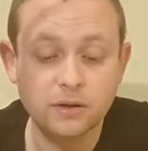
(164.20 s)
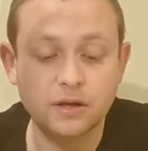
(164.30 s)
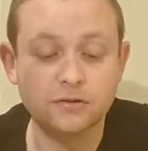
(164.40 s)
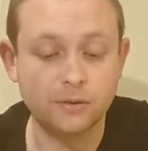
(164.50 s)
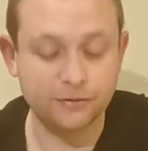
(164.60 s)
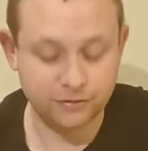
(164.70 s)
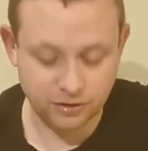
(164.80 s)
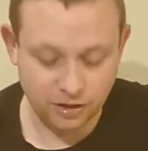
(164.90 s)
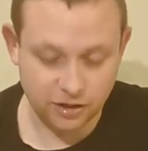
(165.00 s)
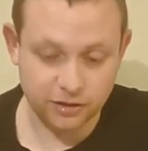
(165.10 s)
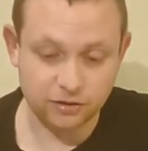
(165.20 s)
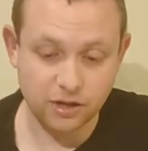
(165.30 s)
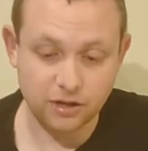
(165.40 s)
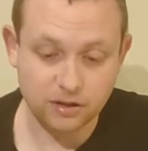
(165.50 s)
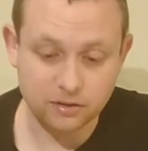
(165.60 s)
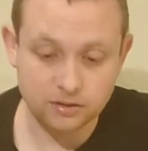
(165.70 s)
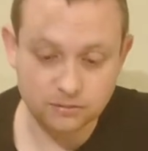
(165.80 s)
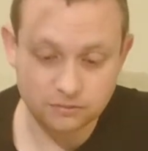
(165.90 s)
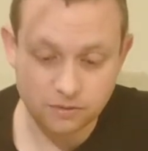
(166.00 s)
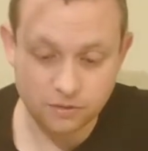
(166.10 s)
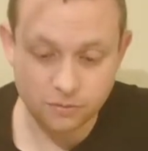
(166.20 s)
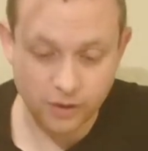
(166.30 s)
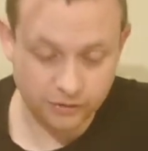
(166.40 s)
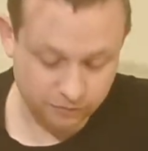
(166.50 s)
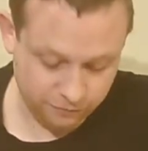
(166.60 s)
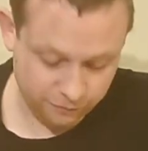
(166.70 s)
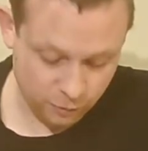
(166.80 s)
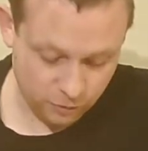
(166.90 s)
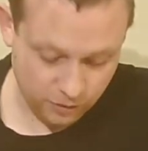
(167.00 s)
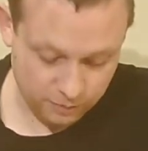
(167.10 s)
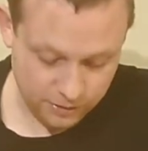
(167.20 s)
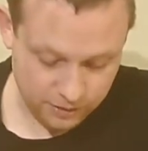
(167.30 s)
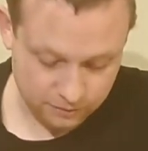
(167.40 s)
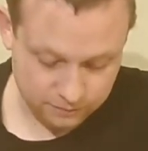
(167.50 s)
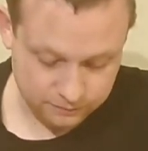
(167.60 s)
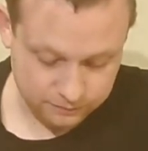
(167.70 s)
Okay, so we have a starting threat of 4 up there.